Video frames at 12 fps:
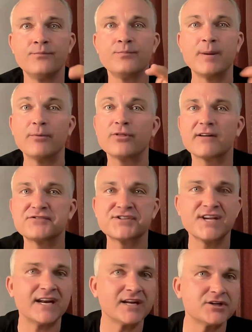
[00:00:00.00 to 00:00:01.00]
People that have
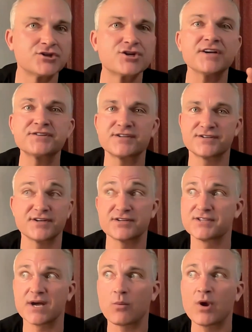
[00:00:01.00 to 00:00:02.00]
seen
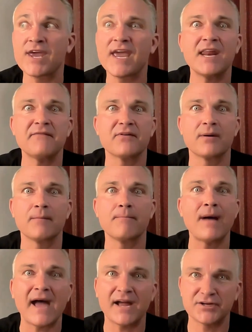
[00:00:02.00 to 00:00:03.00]
injustices that we can't even
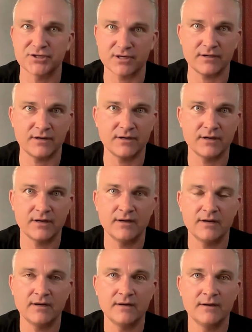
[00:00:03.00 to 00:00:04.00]
imagine.
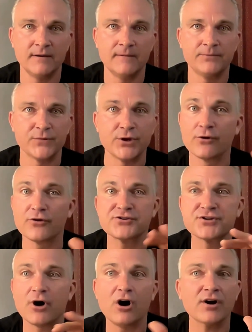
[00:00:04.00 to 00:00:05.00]
You know,
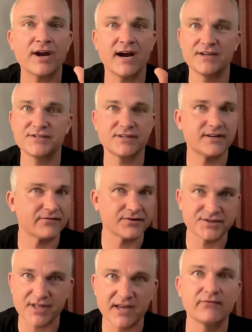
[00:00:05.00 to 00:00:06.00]
there's all kinds of different
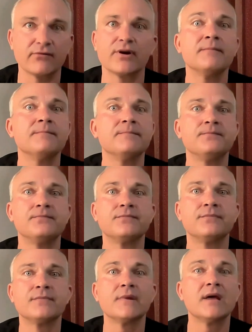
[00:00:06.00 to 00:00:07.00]
slavery.
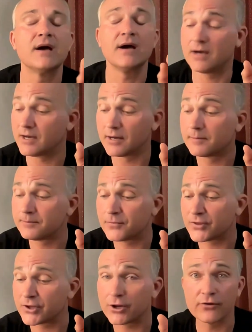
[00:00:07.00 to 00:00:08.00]
Um,
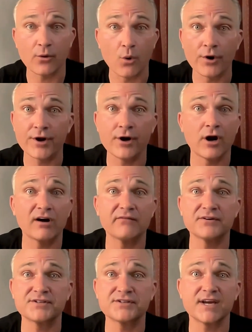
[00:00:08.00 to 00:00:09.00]
you know, the organ
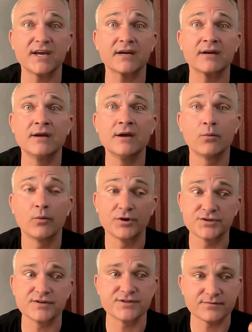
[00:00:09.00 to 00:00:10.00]
harvesting,
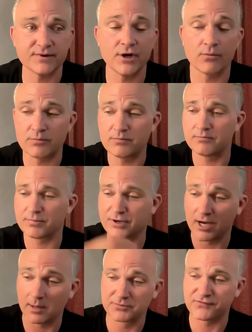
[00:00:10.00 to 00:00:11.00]
which is, you know,
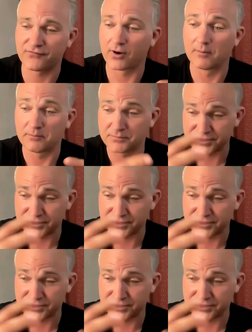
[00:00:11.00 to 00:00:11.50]
comes from